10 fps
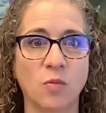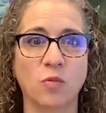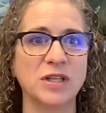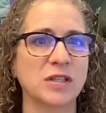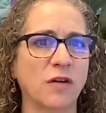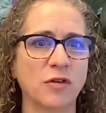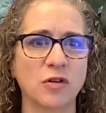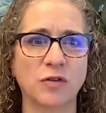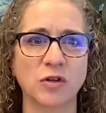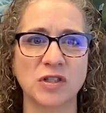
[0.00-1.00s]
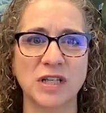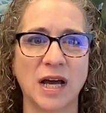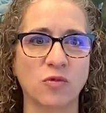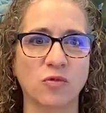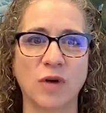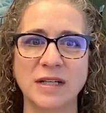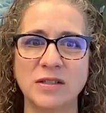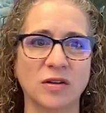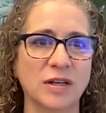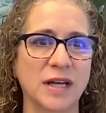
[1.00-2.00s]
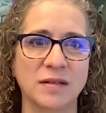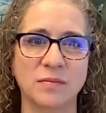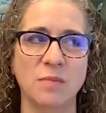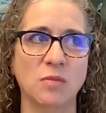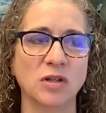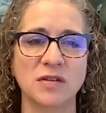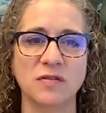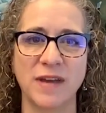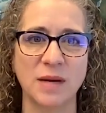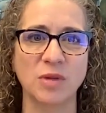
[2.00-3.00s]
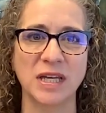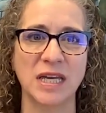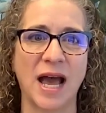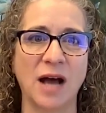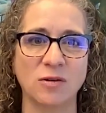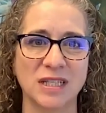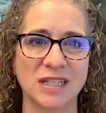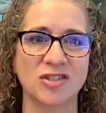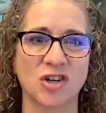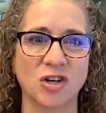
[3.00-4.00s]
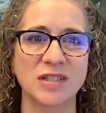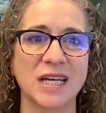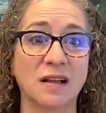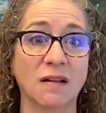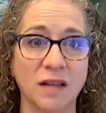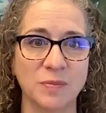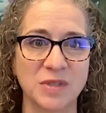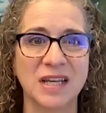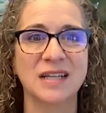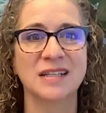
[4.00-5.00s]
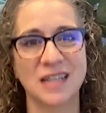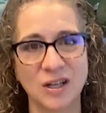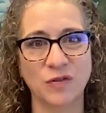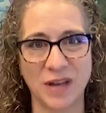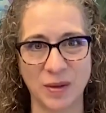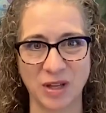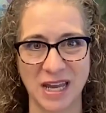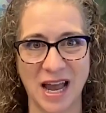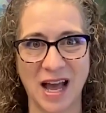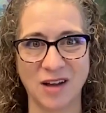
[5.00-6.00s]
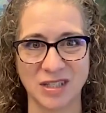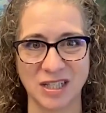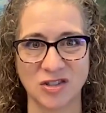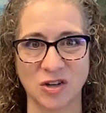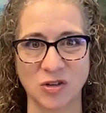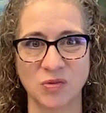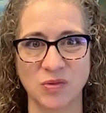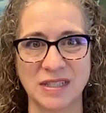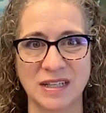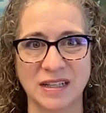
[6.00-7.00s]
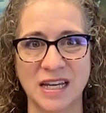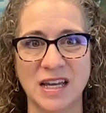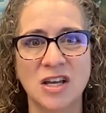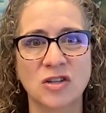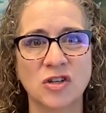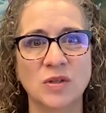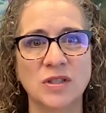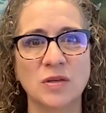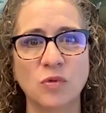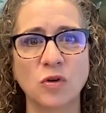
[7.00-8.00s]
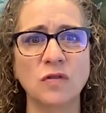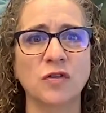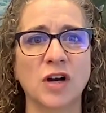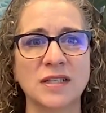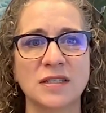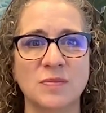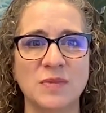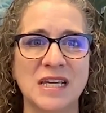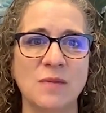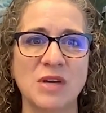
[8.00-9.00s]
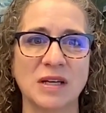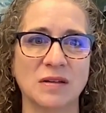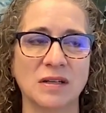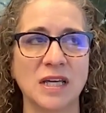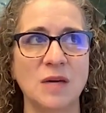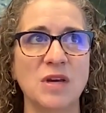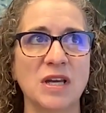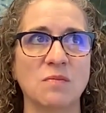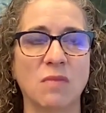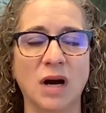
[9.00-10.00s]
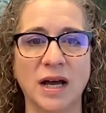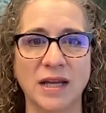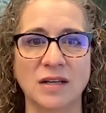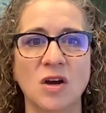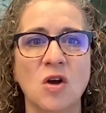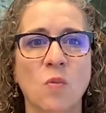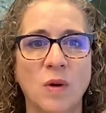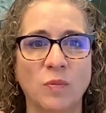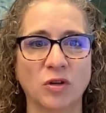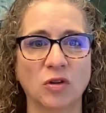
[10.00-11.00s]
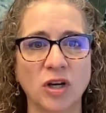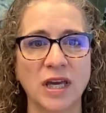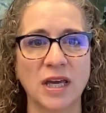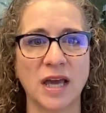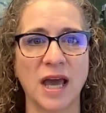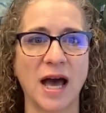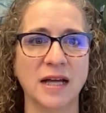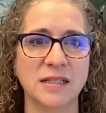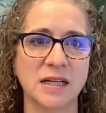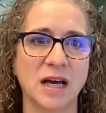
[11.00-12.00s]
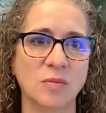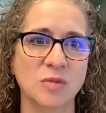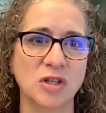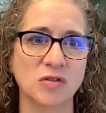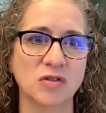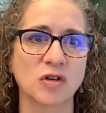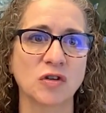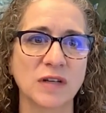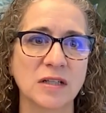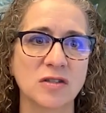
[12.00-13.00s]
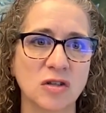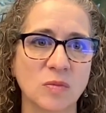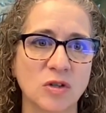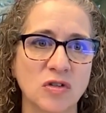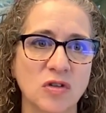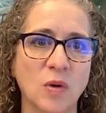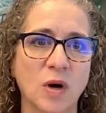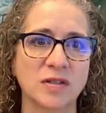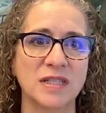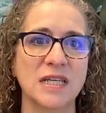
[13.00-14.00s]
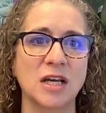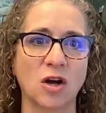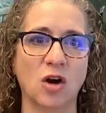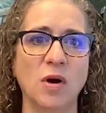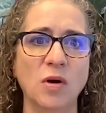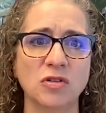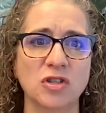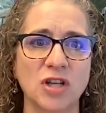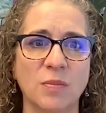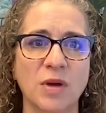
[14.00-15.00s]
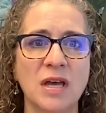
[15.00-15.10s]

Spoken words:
We saw for the first time rental and multifamily housing starts eclipse single family housing starts recently. So it's important for us to be keeping in mind when we're looking at serving consumers who are seeking home ownership,